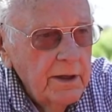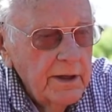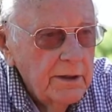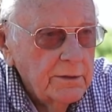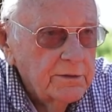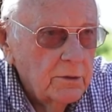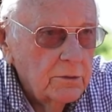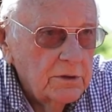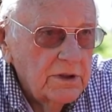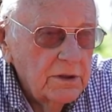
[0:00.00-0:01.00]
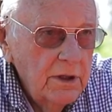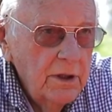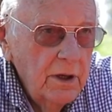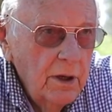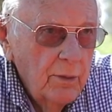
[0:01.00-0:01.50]
and so uh,
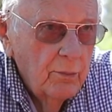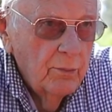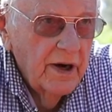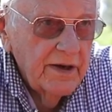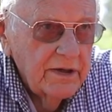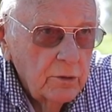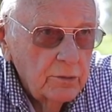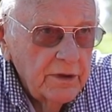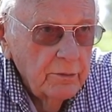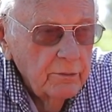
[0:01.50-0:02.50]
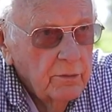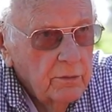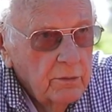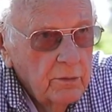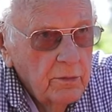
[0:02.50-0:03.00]
by going
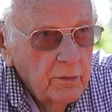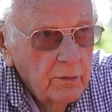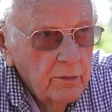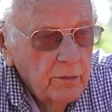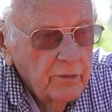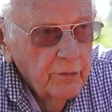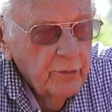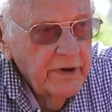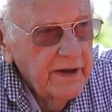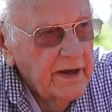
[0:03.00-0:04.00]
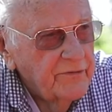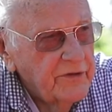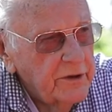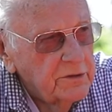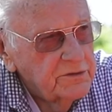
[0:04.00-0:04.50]
three and a half
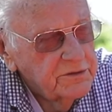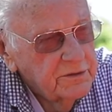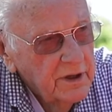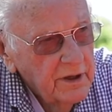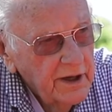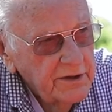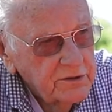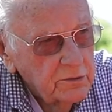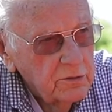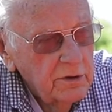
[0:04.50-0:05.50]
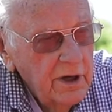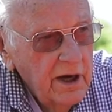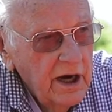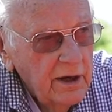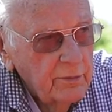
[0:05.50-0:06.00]
years to high school,
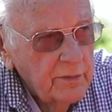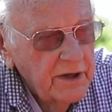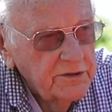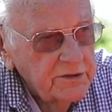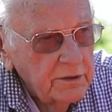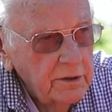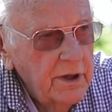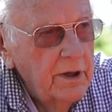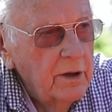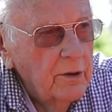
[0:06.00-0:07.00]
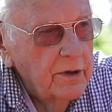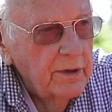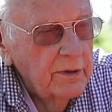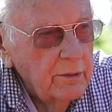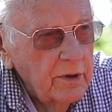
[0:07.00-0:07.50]
I managed to
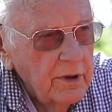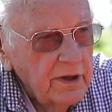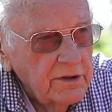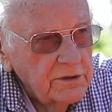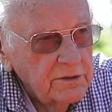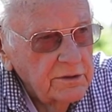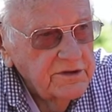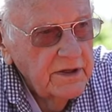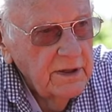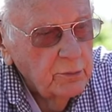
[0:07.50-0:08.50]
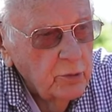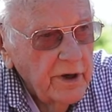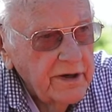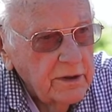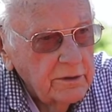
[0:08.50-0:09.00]
uh, set up
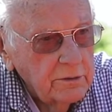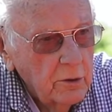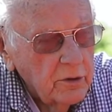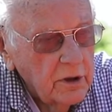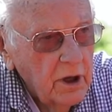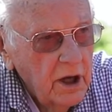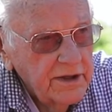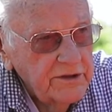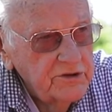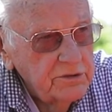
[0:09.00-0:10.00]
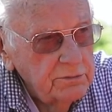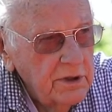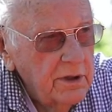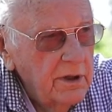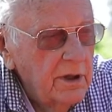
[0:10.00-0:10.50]
where I could go to college
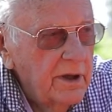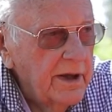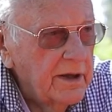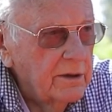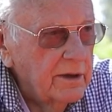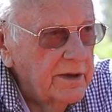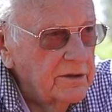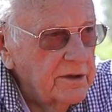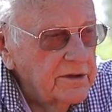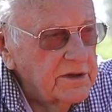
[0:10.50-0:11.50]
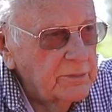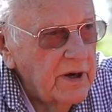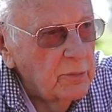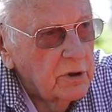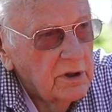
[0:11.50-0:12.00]
and in the
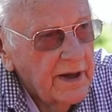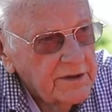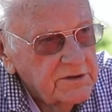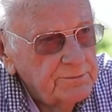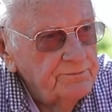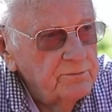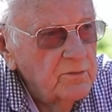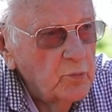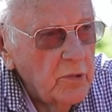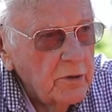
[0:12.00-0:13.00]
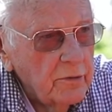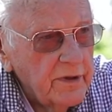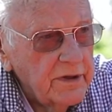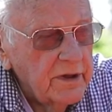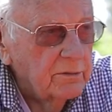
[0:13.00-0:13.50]
September class rather
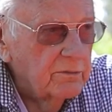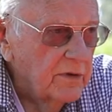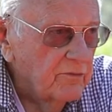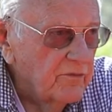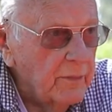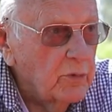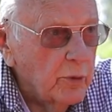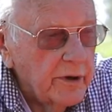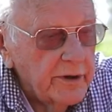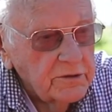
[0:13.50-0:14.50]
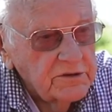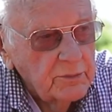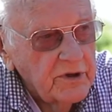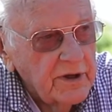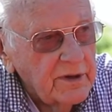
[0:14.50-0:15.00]
than in, in February or
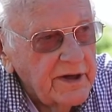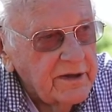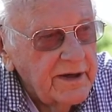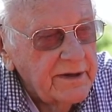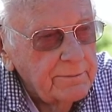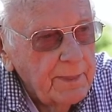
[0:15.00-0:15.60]
sometime like that.